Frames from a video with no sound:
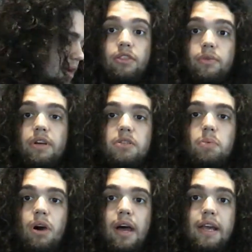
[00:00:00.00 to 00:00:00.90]
The reason
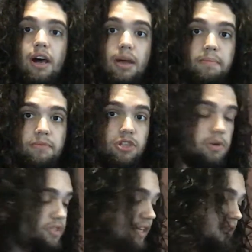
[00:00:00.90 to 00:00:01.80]
why I'm
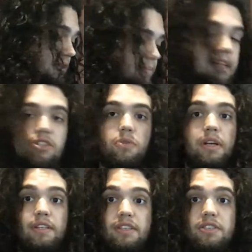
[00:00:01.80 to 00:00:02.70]
choosing the B
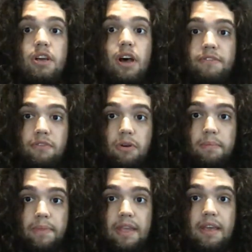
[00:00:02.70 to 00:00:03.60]
string to start
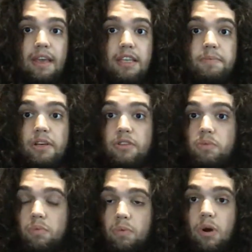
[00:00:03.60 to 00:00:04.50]
from is because
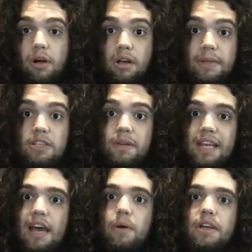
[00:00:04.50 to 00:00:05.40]
what I'm going to be doing
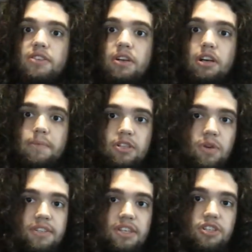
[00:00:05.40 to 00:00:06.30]
now is I'm going to be
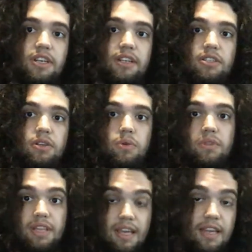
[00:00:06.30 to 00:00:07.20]
transitioning to
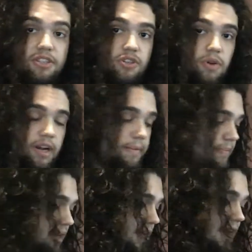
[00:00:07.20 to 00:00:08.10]
the E string,
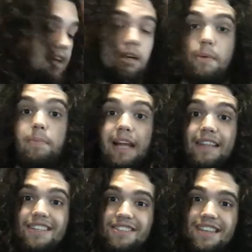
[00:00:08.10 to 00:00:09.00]
and I'm going to be playing
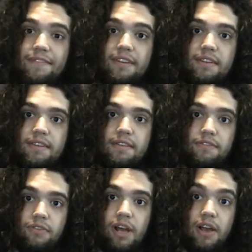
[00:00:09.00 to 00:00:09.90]
the 7th
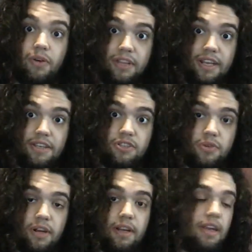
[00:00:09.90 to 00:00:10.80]
fret on the E
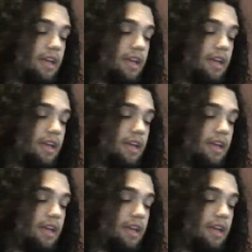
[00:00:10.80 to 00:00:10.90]
string.